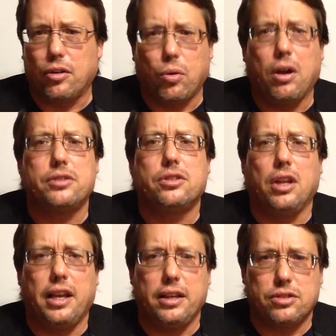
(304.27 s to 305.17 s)
across the
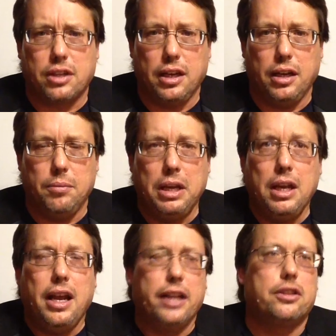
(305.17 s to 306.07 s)
landscape
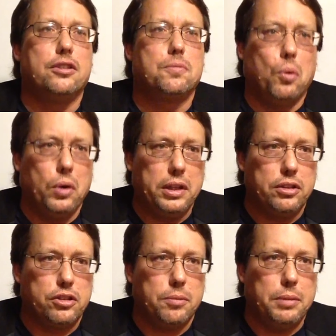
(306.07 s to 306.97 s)
at this point in
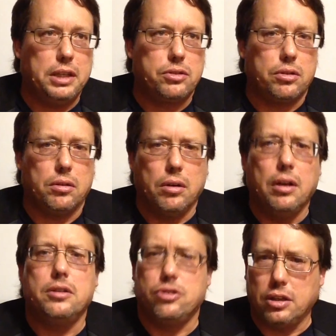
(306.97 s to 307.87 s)
the semester
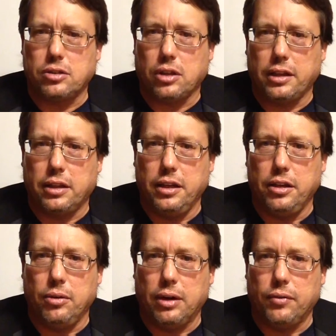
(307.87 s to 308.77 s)
just like they
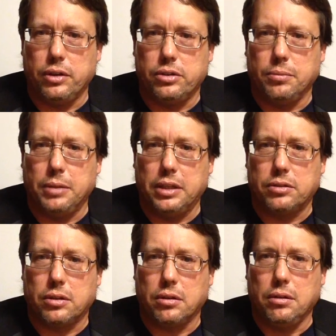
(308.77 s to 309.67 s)
do every
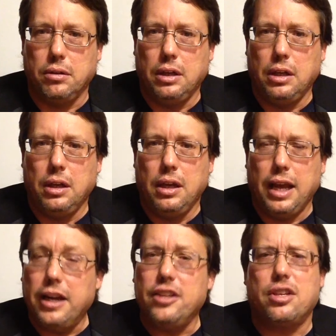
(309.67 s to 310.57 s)
semester.
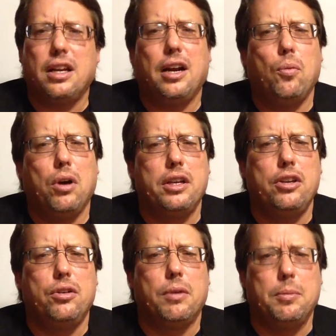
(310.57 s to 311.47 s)
And he said, I want
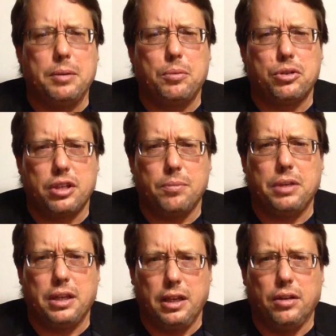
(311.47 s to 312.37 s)
you to remember
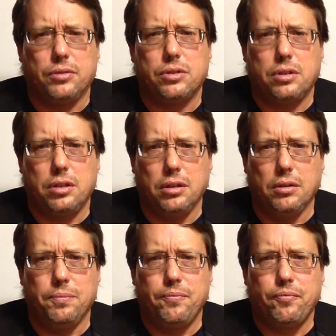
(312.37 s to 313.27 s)
something else too.